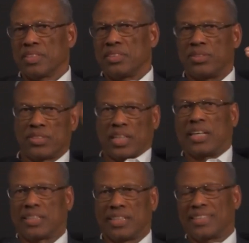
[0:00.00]
you
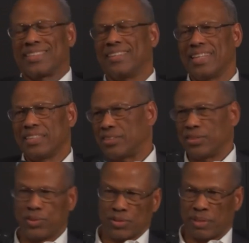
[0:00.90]
start thinking, I need to
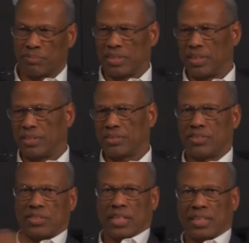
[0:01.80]
do something else. You
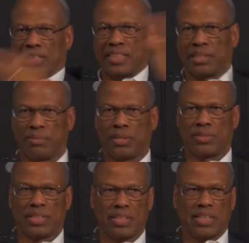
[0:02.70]
start thinking about
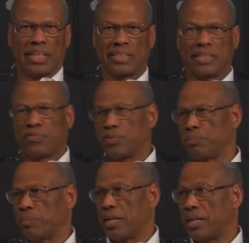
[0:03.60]
a
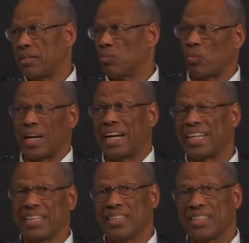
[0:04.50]
different path. Why?